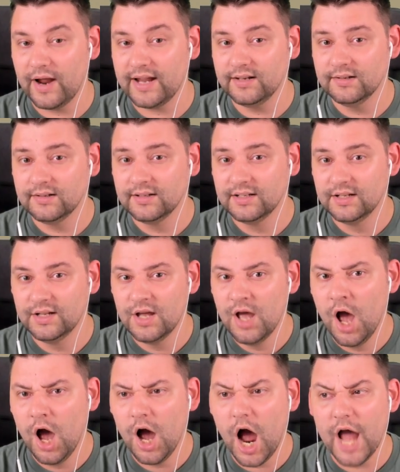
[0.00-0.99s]
rain?
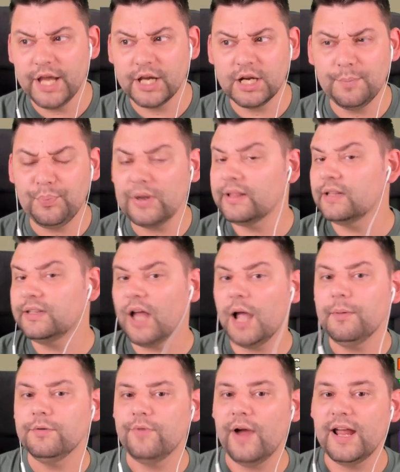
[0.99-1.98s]
Are you going to bring the
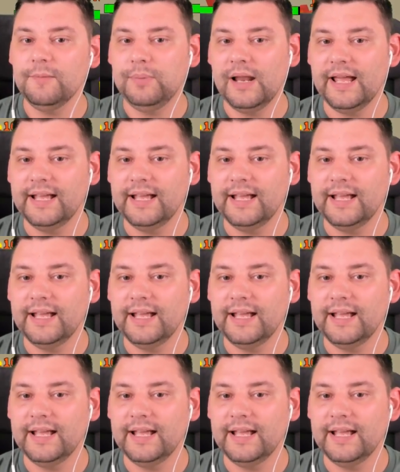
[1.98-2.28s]
diamond rain,